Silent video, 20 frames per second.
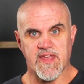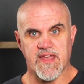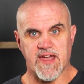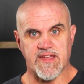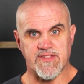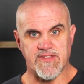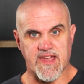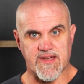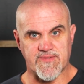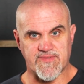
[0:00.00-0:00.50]

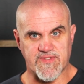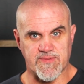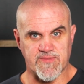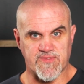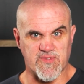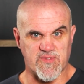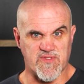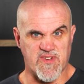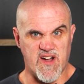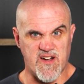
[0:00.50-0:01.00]
and you have some
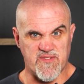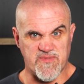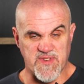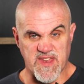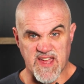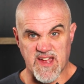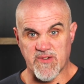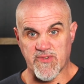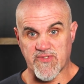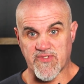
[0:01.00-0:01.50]
sort of half an
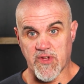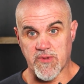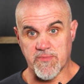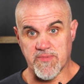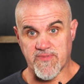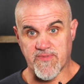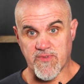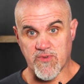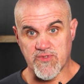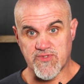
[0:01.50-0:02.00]
hour or so
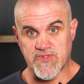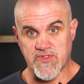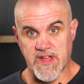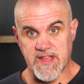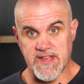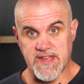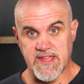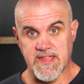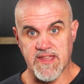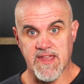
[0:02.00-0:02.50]
before
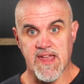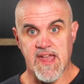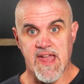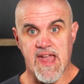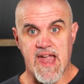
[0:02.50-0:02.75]
training,